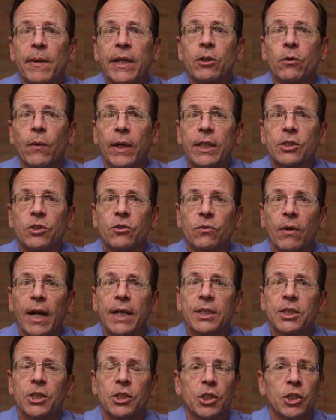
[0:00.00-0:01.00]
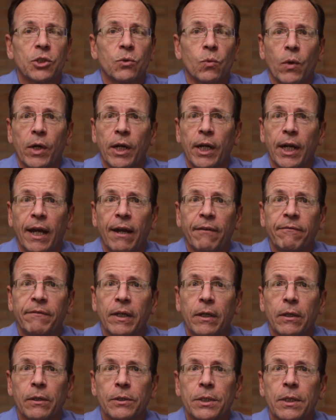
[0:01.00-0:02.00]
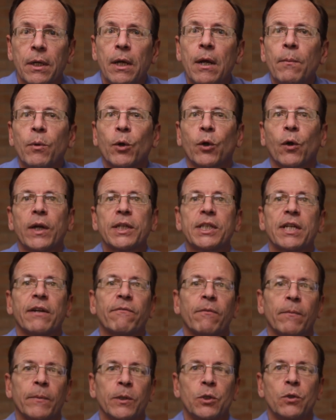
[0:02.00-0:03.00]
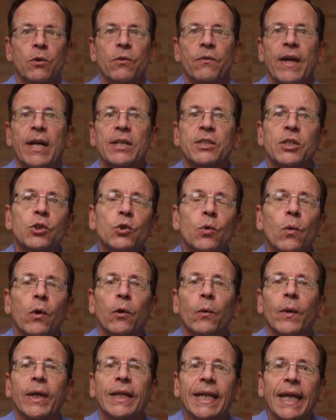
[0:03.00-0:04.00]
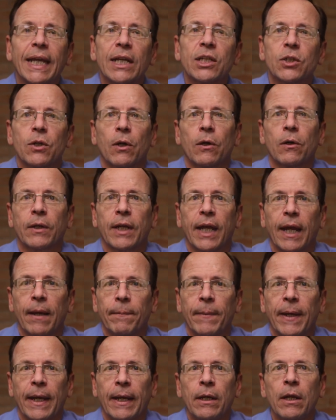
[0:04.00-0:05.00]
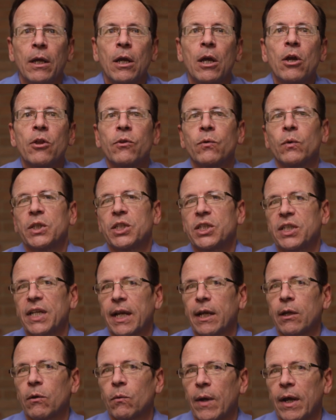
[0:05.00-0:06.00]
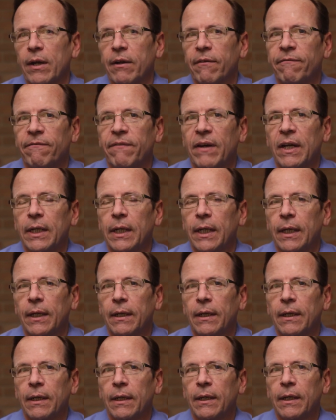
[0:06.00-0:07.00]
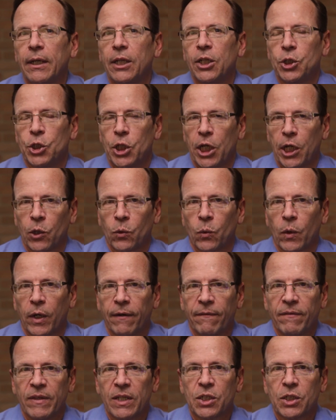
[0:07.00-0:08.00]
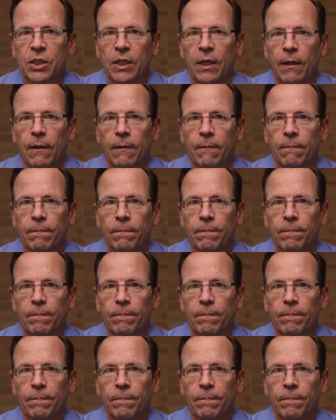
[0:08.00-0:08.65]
has made great strides in just 1.5 years, progressing from a 2021 Kickstarter campaign through its second round of funding in January of this year.